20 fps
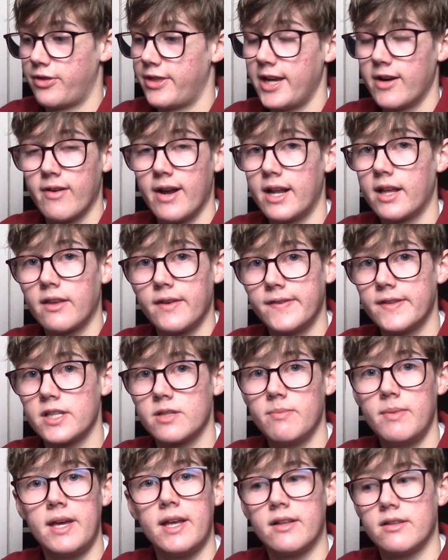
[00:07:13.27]
Theoretically,
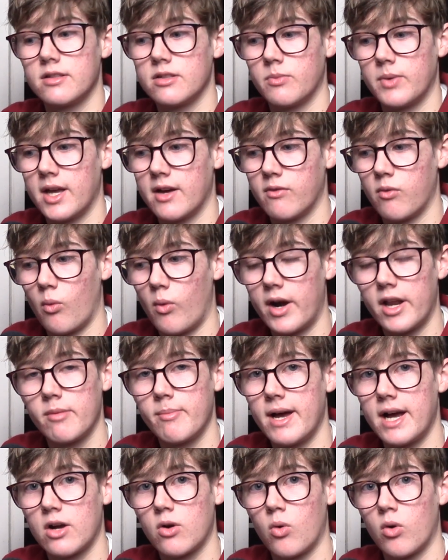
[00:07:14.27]
this means we have
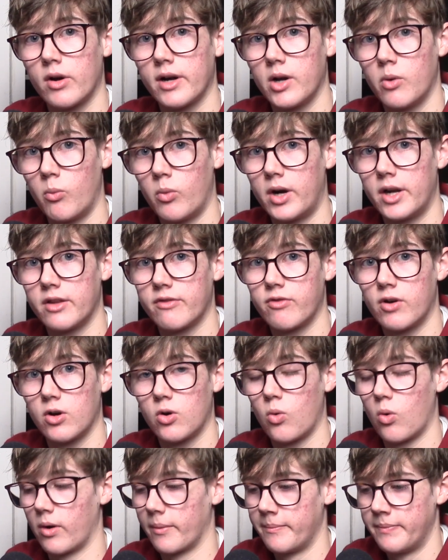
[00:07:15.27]
one in the backcourt and one in the
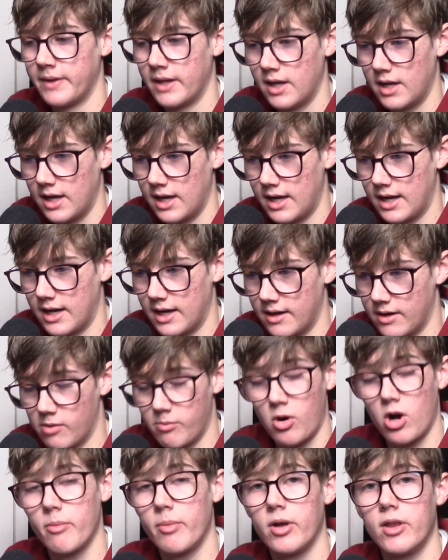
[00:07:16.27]
front court.
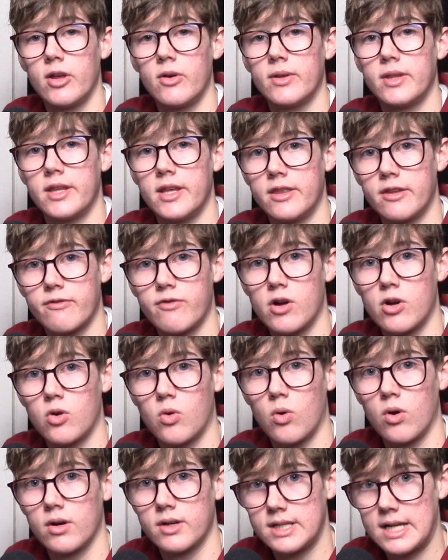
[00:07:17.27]
Amar Ballo in the
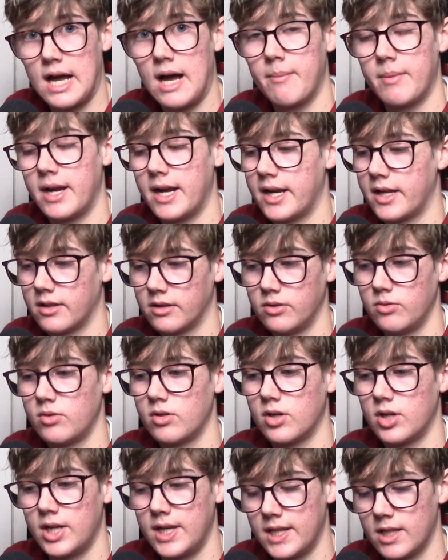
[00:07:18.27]
front court dominating,
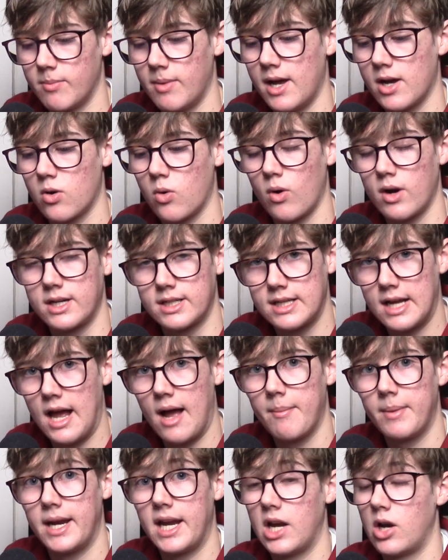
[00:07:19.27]
Luke Goody in the backcourt
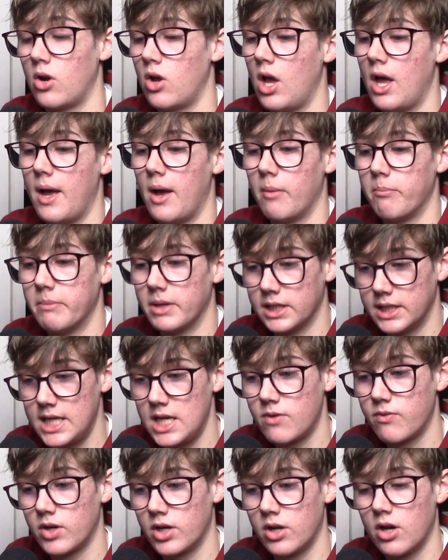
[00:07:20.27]
dominated.
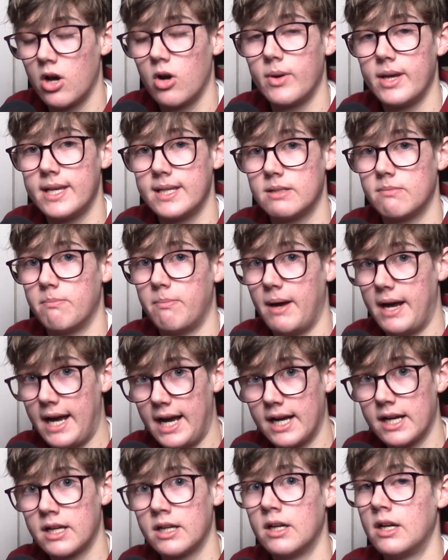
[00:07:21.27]
Malik Renaud is
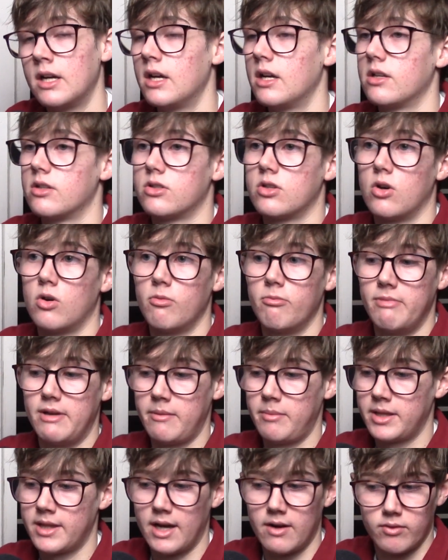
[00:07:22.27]
back, so
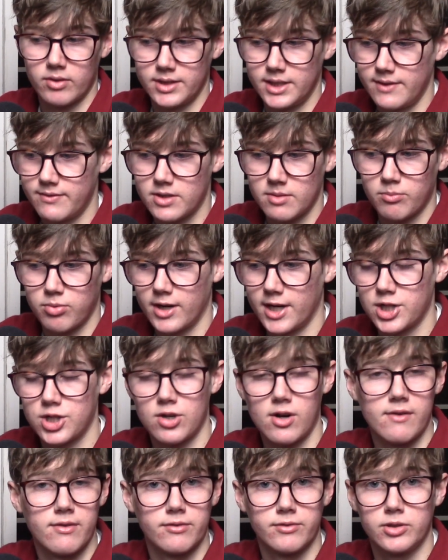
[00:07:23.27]
maybe that relieves some
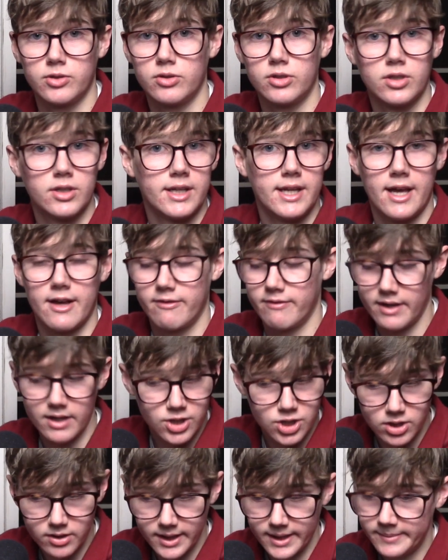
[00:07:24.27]
pressure off of Luke Goody
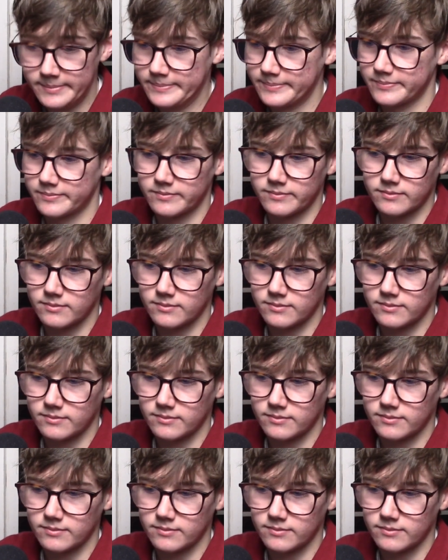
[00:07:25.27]
eventually.